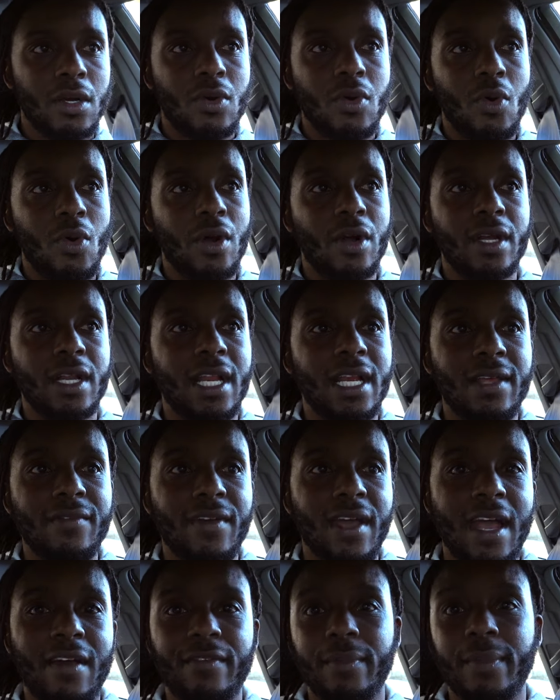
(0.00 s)
corner doesn't
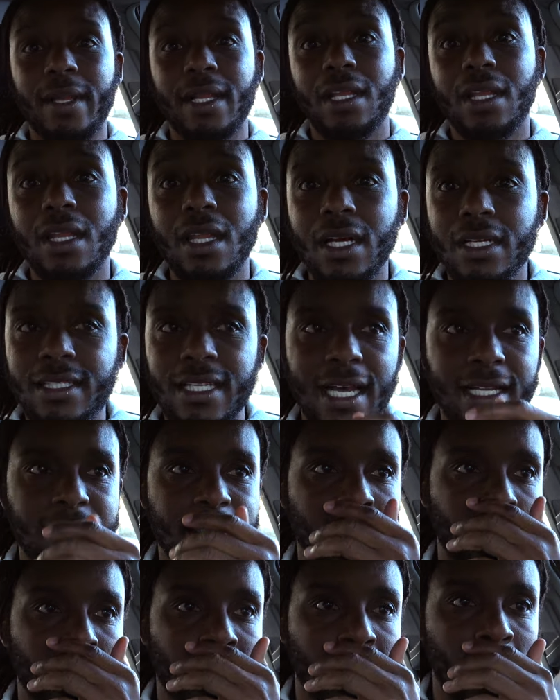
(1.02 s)
even have to be looked at
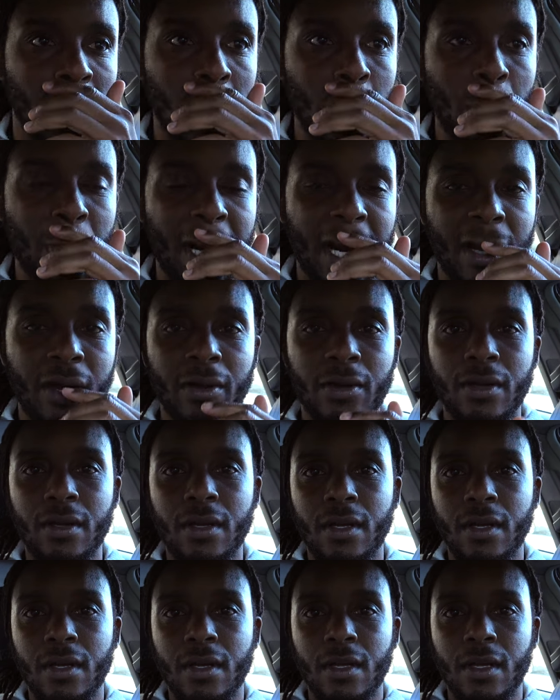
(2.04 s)
till the third round.
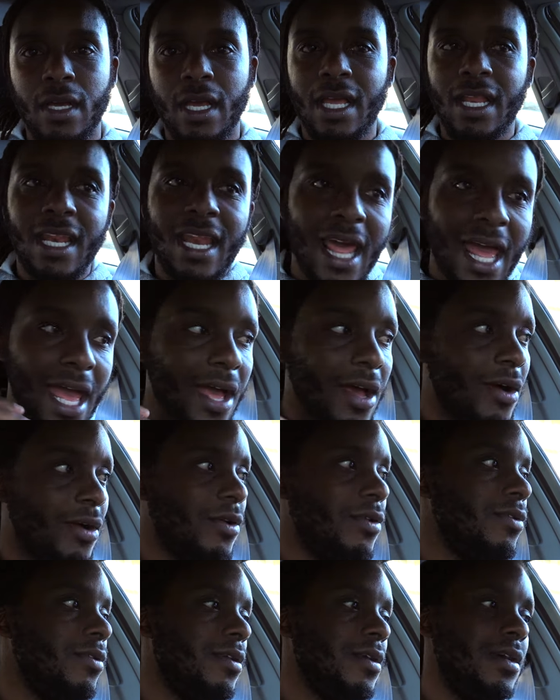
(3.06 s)
And
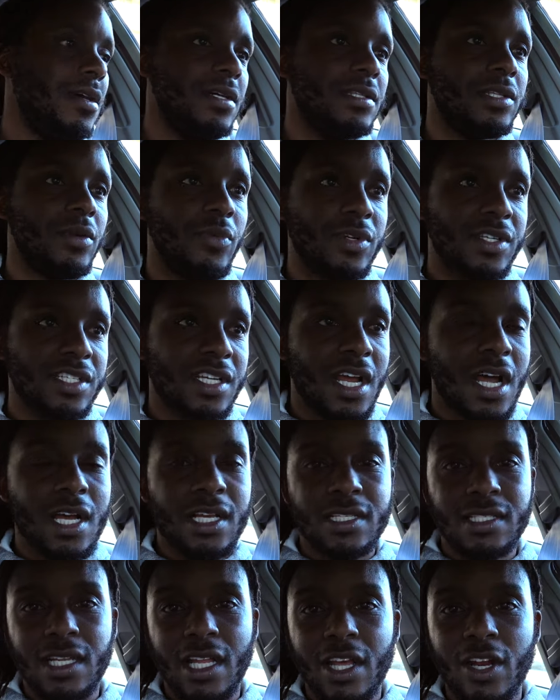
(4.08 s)
now, the
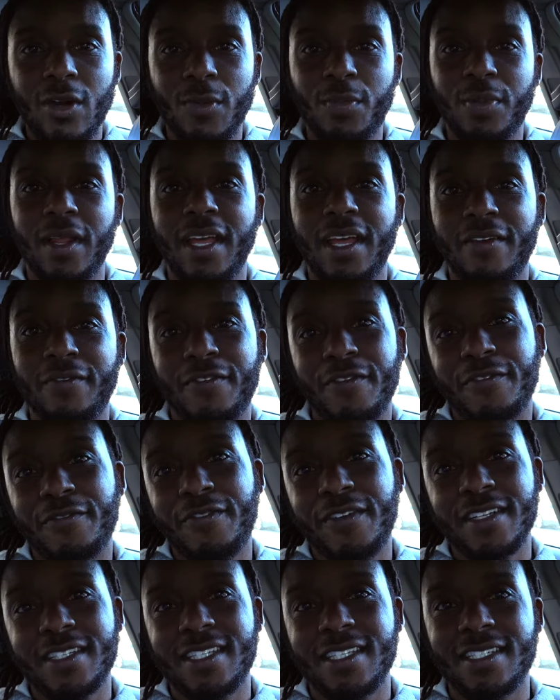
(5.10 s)
Rashawn Slater plan for
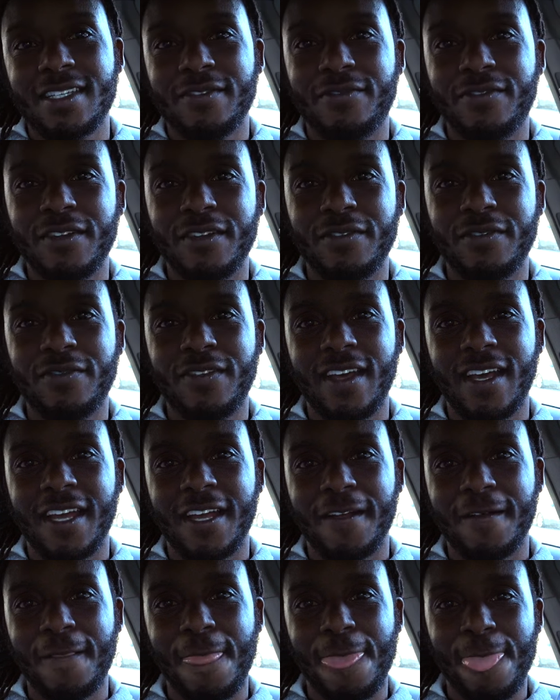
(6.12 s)
Foots is in full effect.